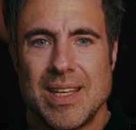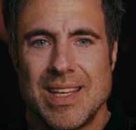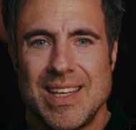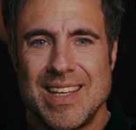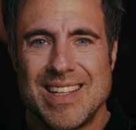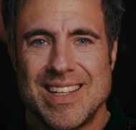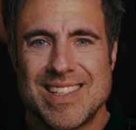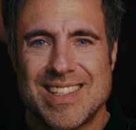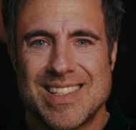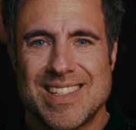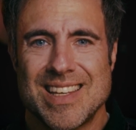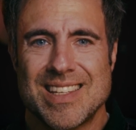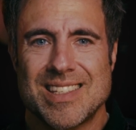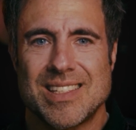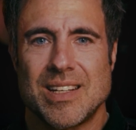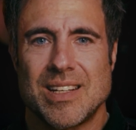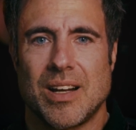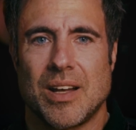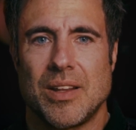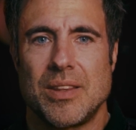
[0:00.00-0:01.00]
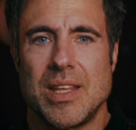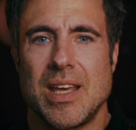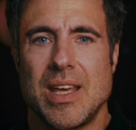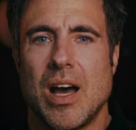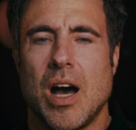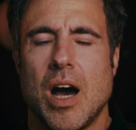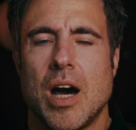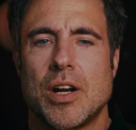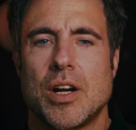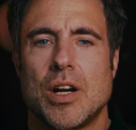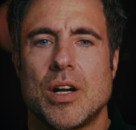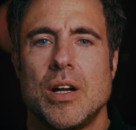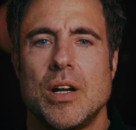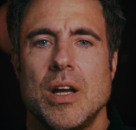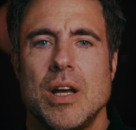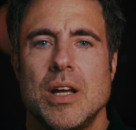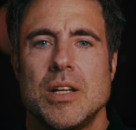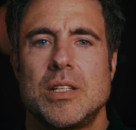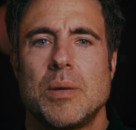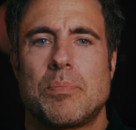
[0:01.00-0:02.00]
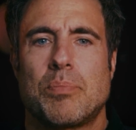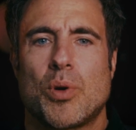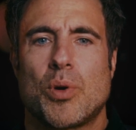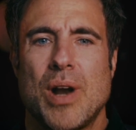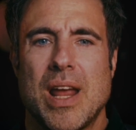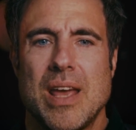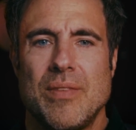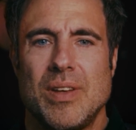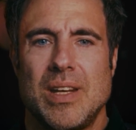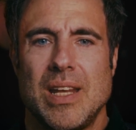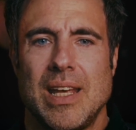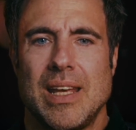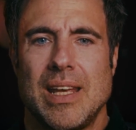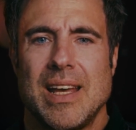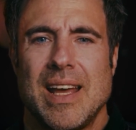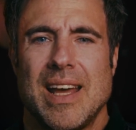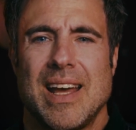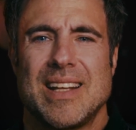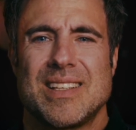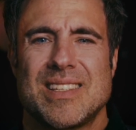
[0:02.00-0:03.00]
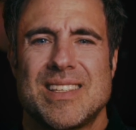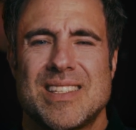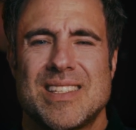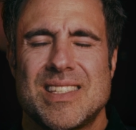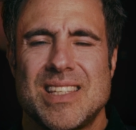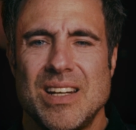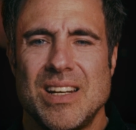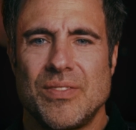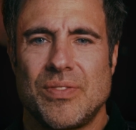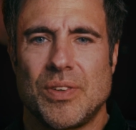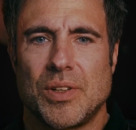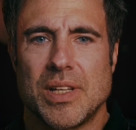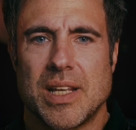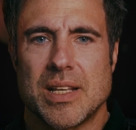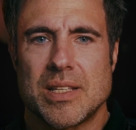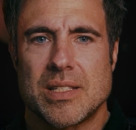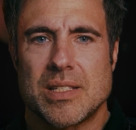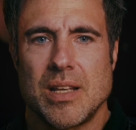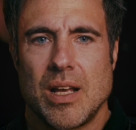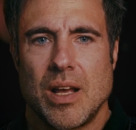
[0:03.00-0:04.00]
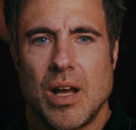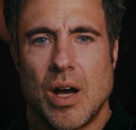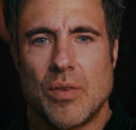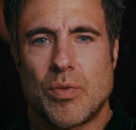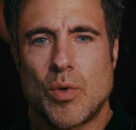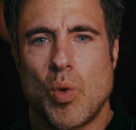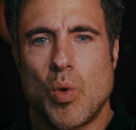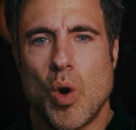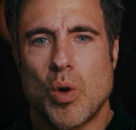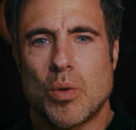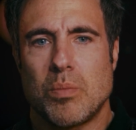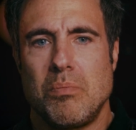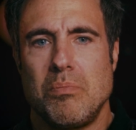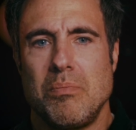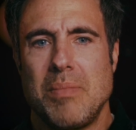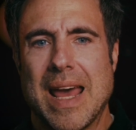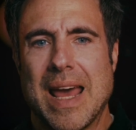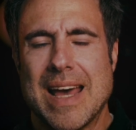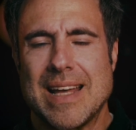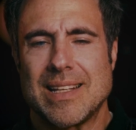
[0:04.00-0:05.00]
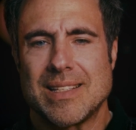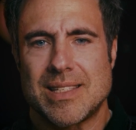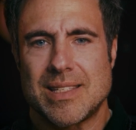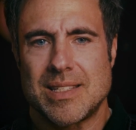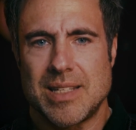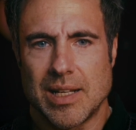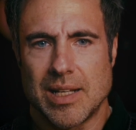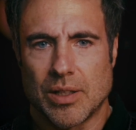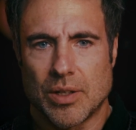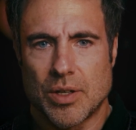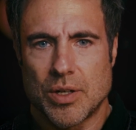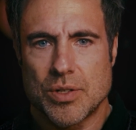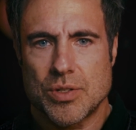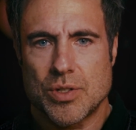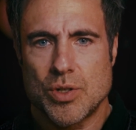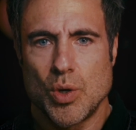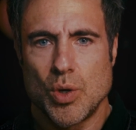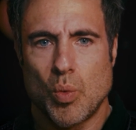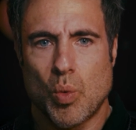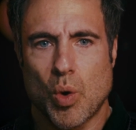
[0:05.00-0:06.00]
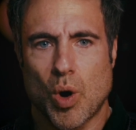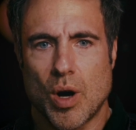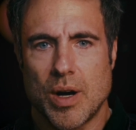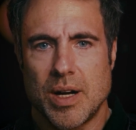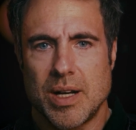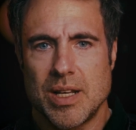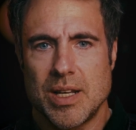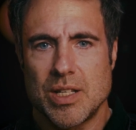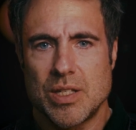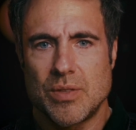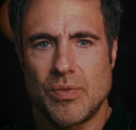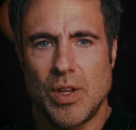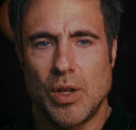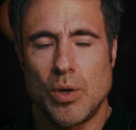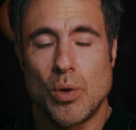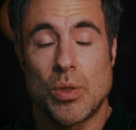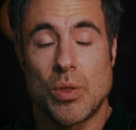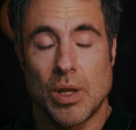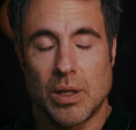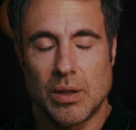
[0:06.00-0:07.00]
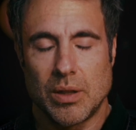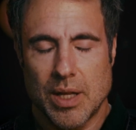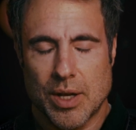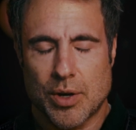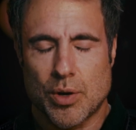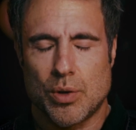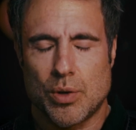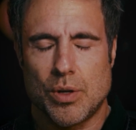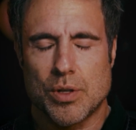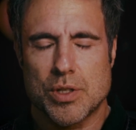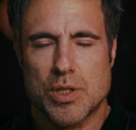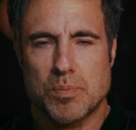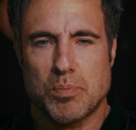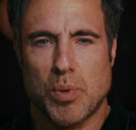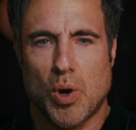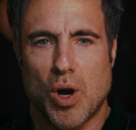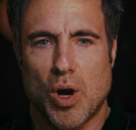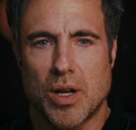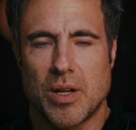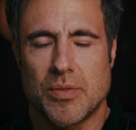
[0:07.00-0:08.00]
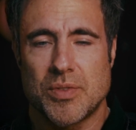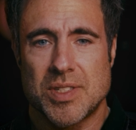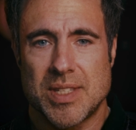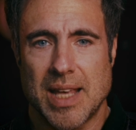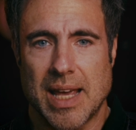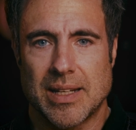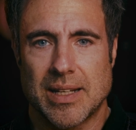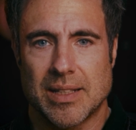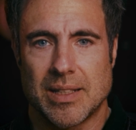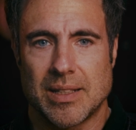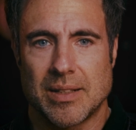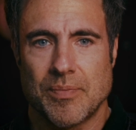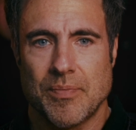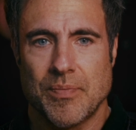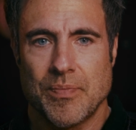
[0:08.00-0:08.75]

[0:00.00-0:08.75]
he insisted on the utter depravity and sinfulness of, quote, man stealers, who were, in his view, the literal spawn of Satan.